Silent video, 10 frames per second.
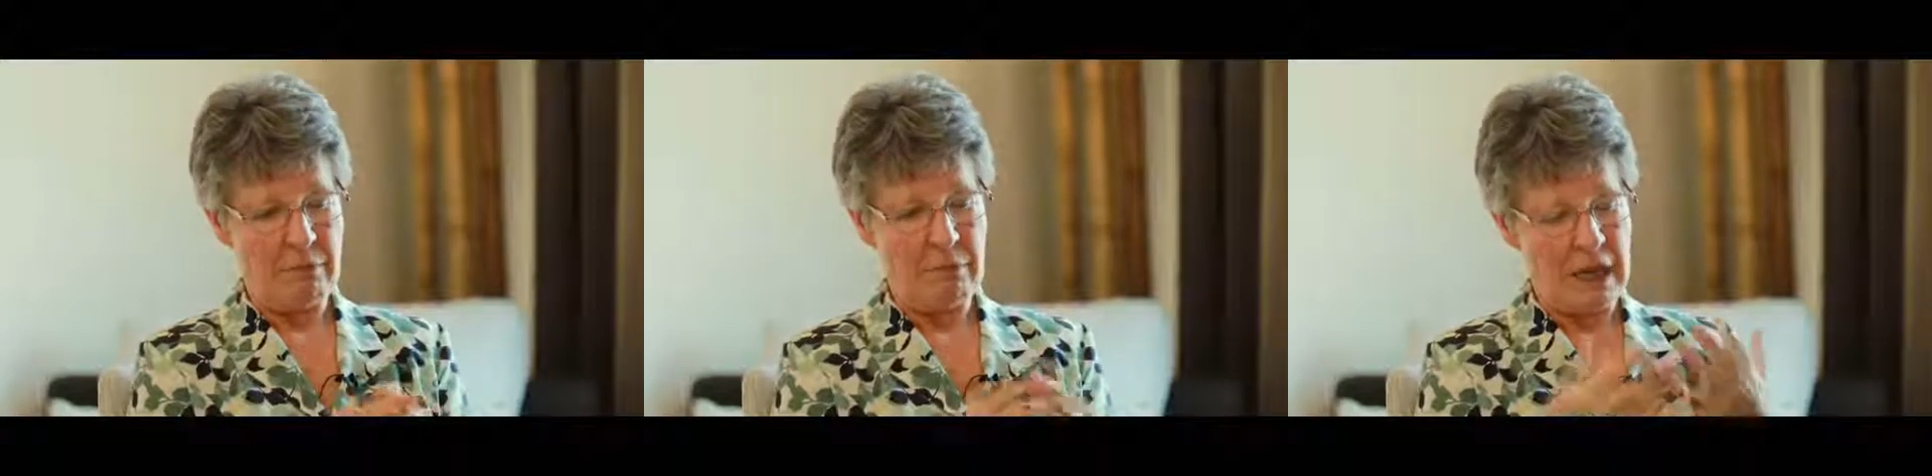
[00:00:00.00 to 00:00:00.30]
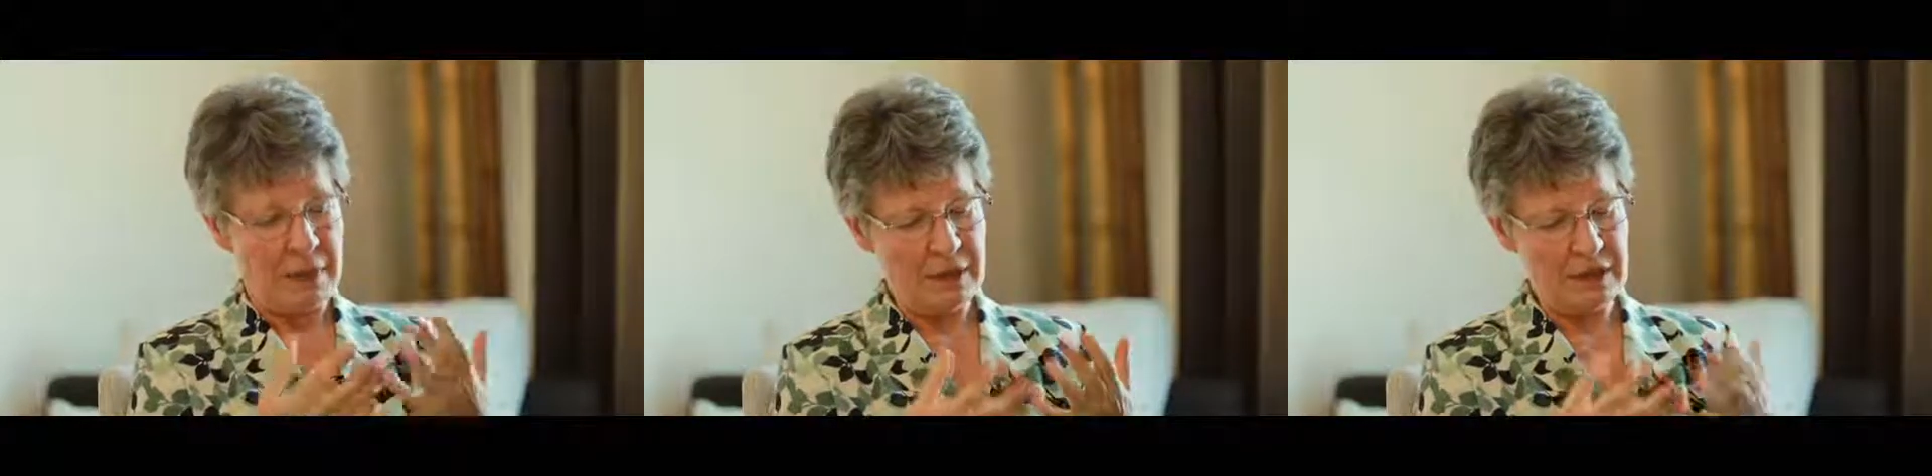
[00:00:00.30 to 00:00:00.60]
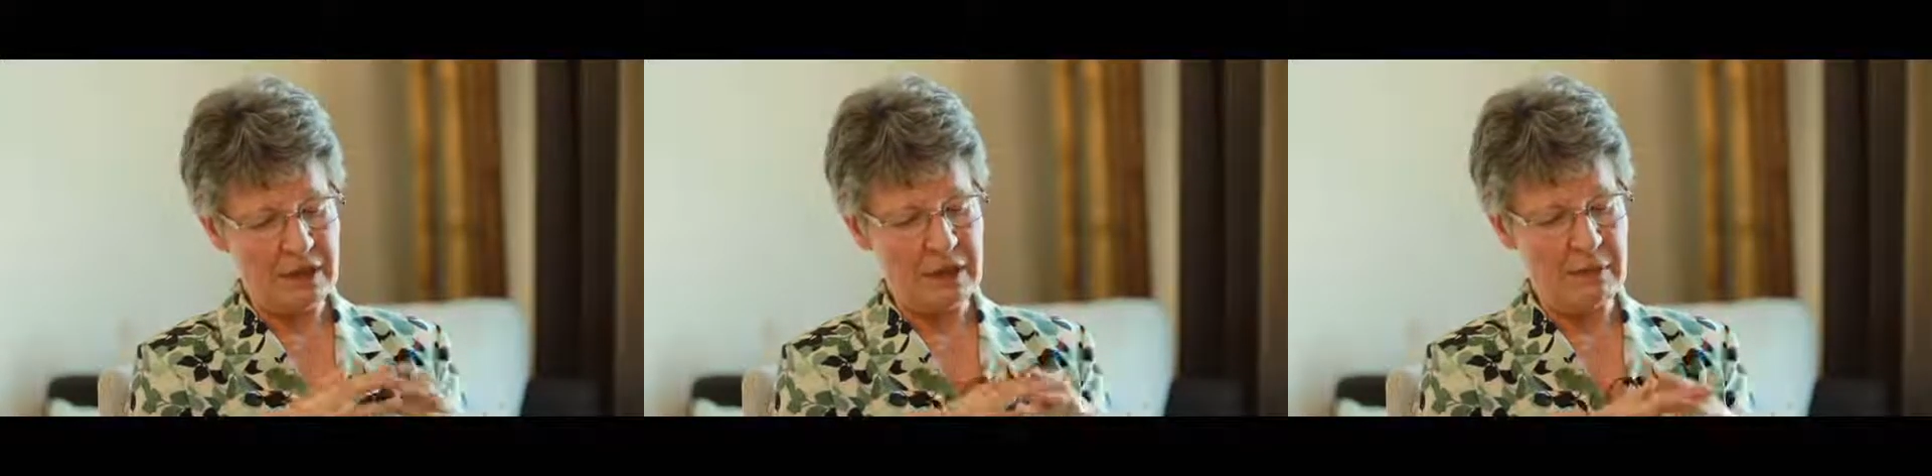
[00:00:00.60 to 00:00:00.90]
Maybe
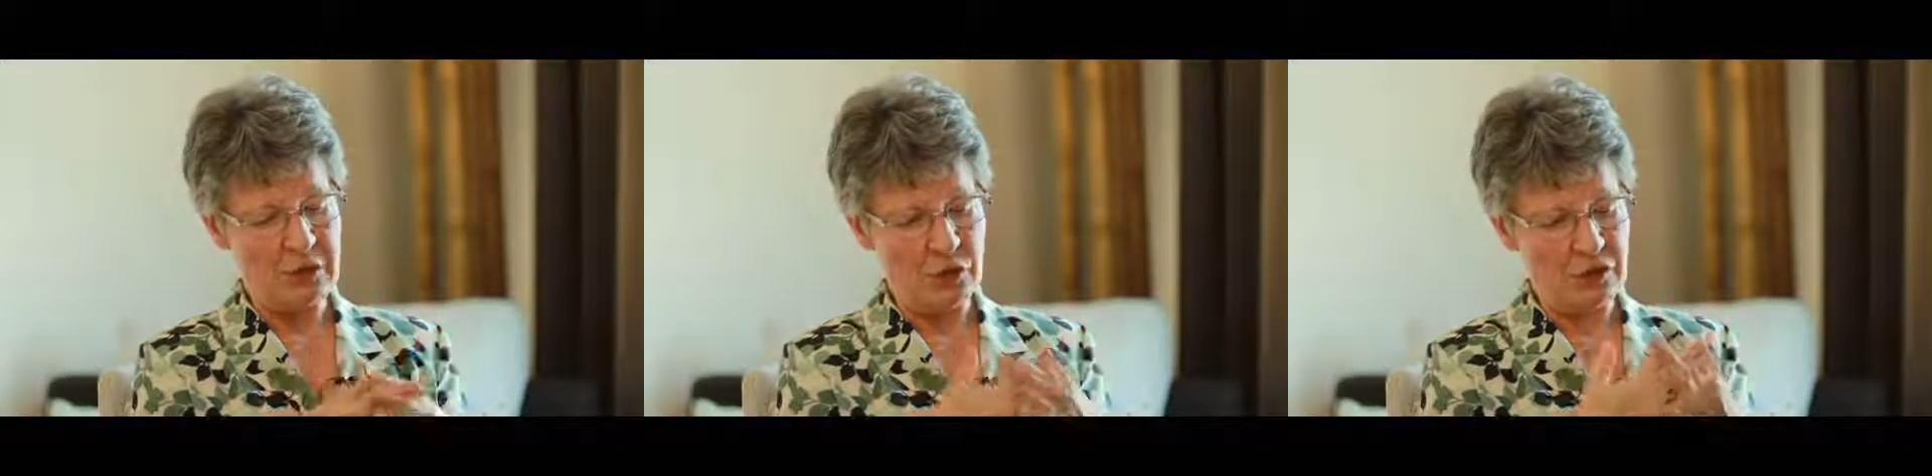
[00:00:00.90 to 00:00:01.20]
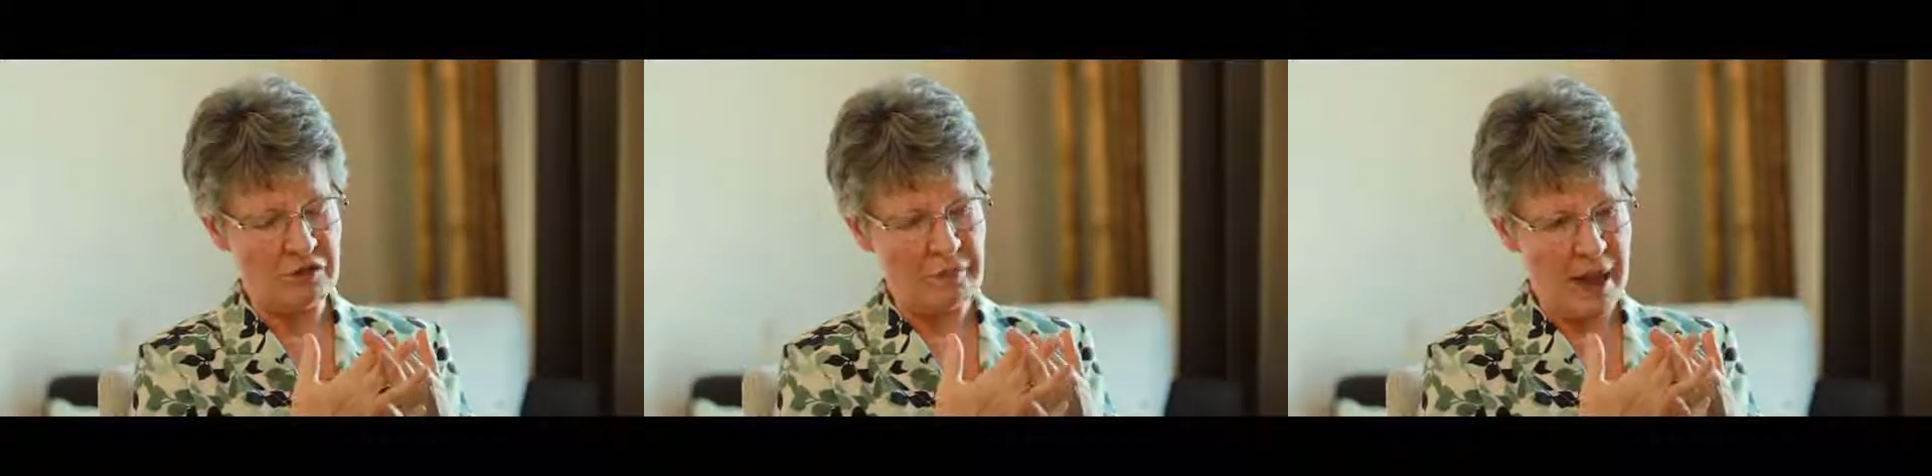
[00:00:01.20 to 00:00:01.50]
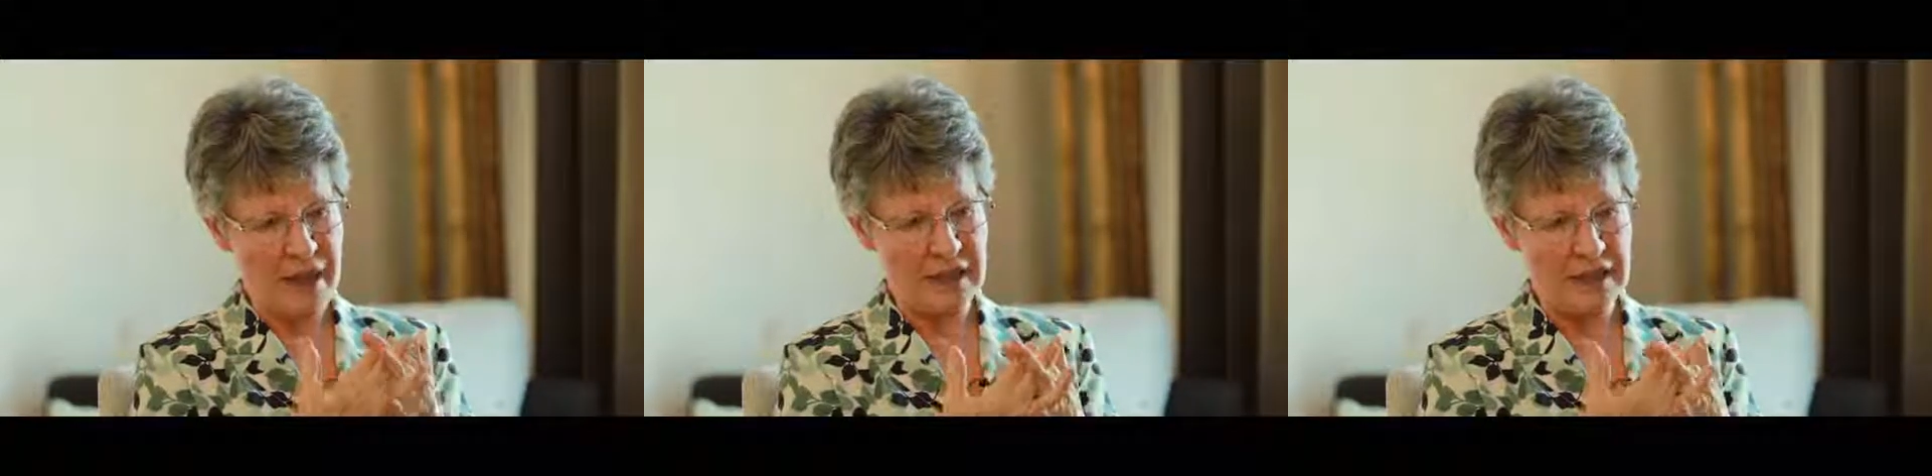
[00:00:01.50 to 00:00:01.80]
the same sort of
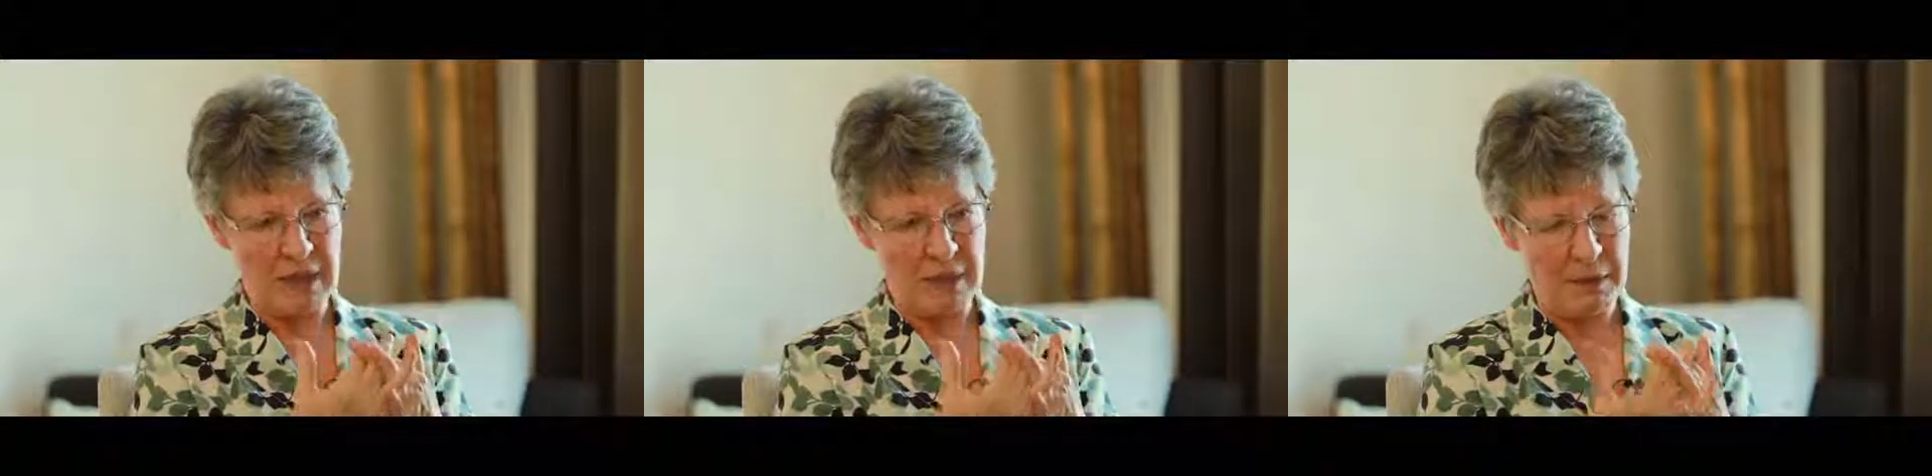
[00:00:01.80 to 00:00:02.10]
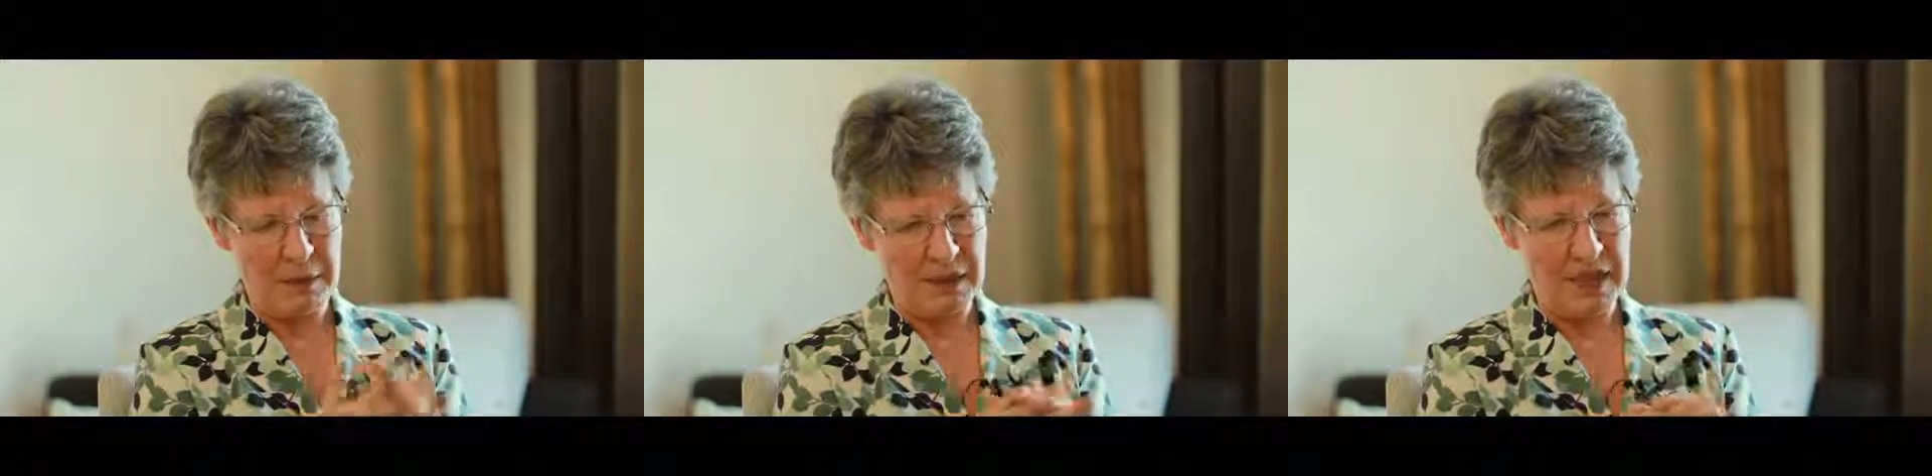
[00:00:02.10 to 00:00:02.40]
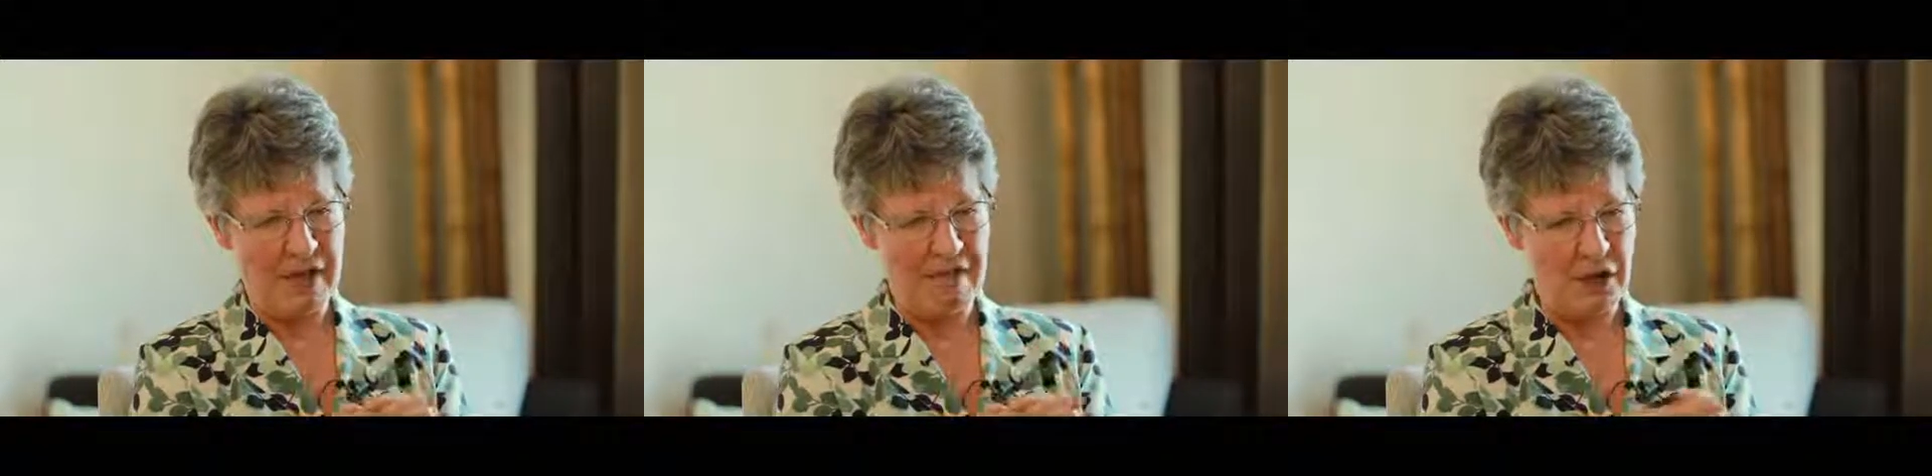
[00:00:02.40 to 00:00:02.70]
mass, maybe a bit
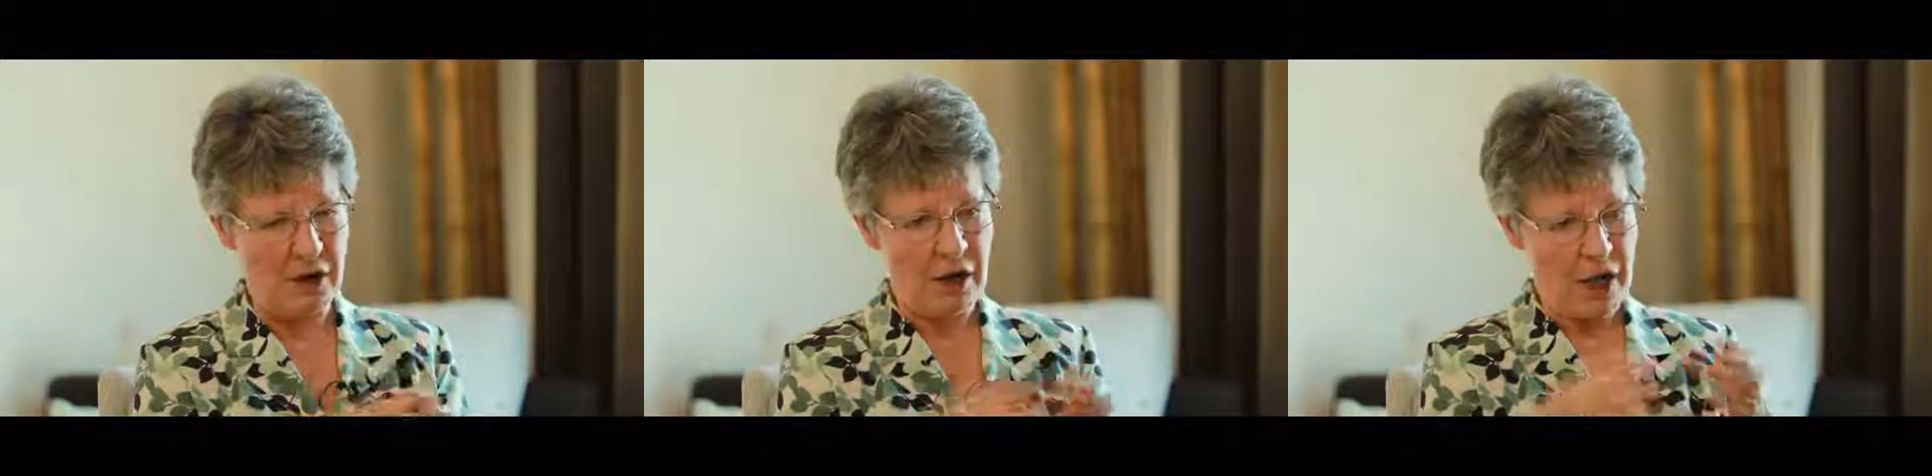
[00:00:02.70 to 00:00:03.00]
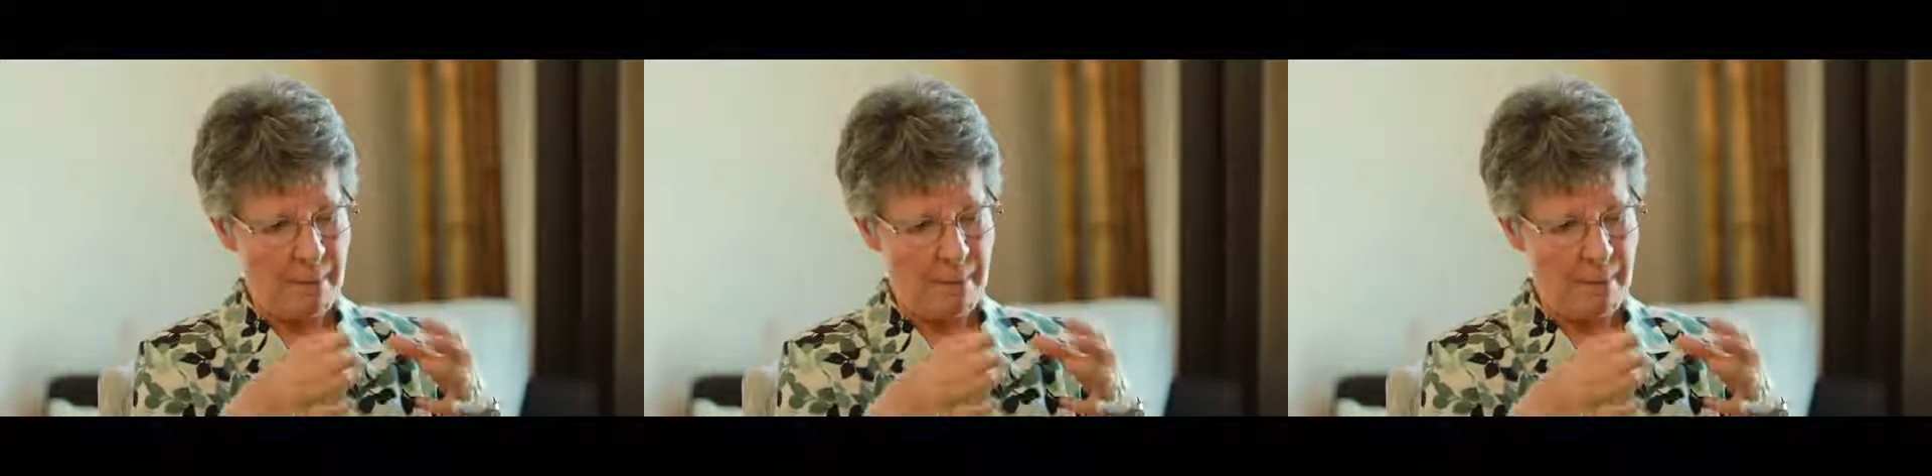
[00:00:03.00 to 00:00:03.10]
heavier,